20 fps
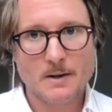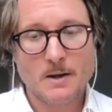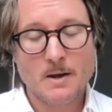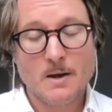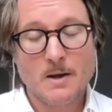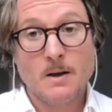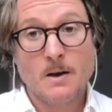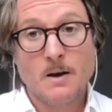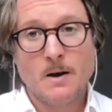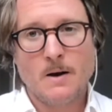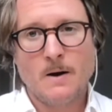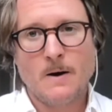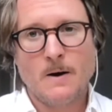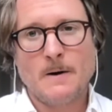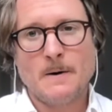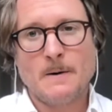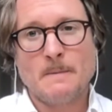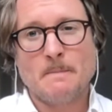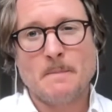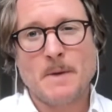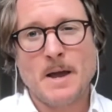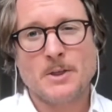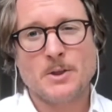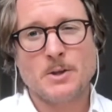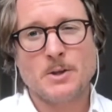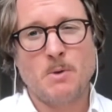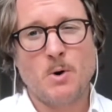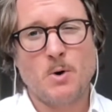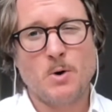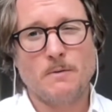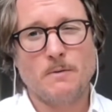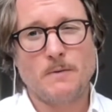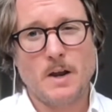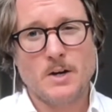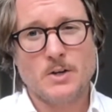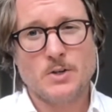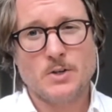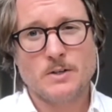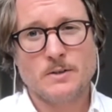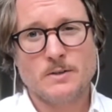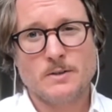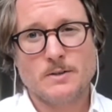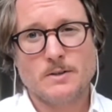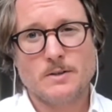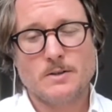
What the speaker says: And the motivations,